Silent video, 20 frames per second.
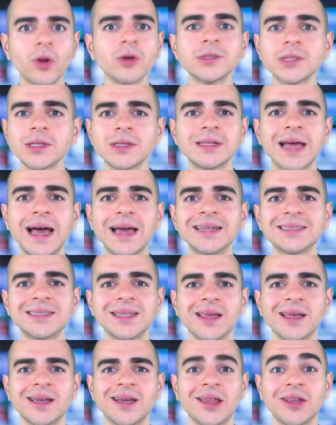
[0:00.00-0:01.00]
pros of the Dynasty
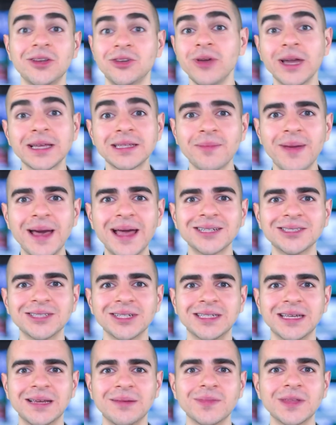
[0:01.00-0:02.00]
League are that you get to manage the
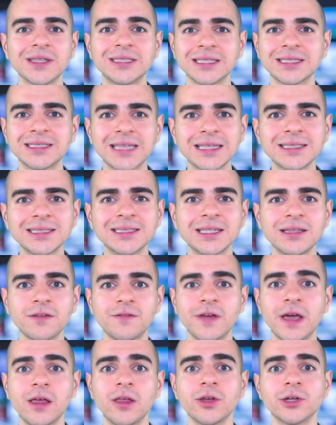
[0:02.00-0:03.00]
team. The successes and the
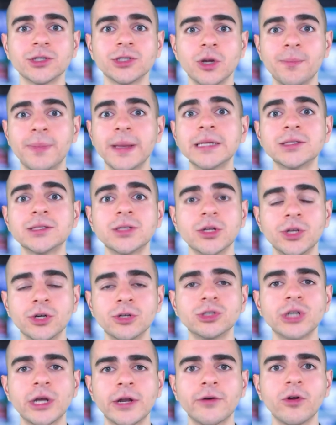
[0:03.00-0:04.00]
failures are based on your
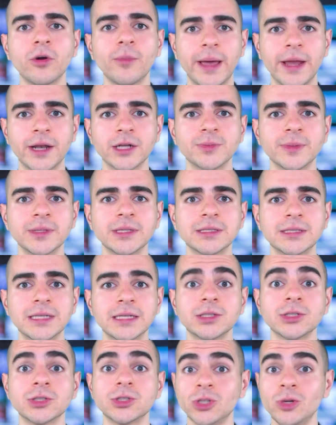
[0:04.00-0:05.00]
general management
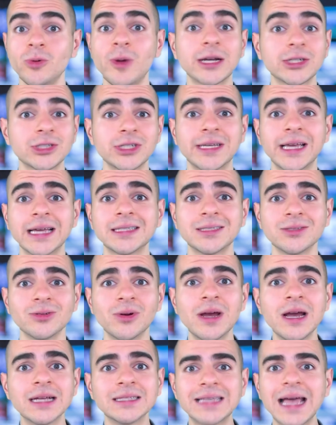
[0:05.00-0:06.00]
decisions, so you actually get to
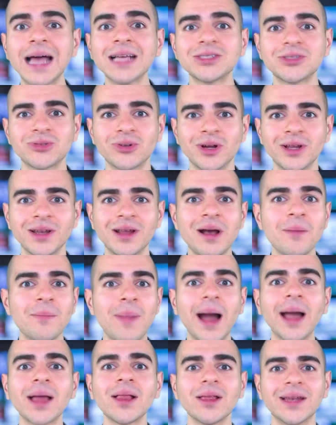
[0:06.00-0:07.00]
test run
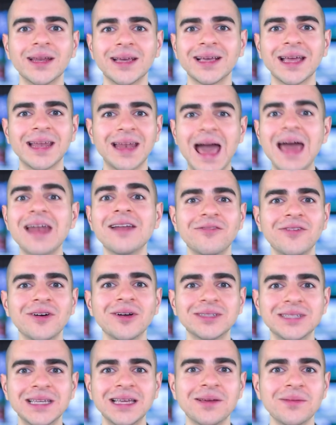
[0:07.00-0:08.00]
piloting an
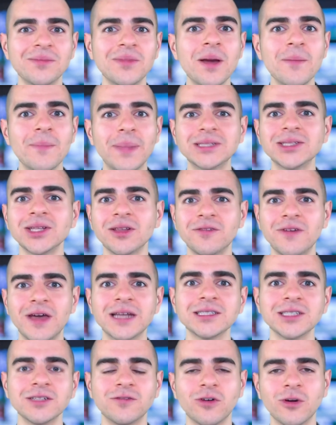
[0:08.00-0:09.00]
NFL team based on the
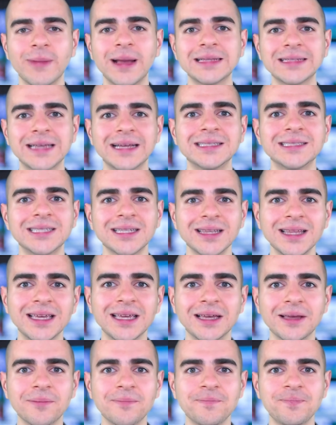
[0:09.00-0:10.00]
fantasy format Dynasty
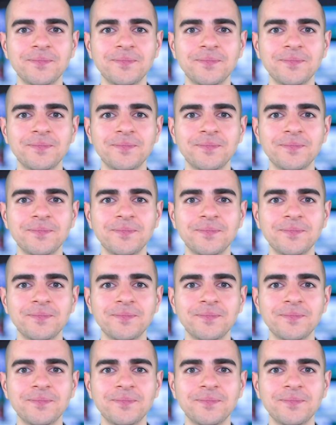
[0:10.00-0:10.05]
League.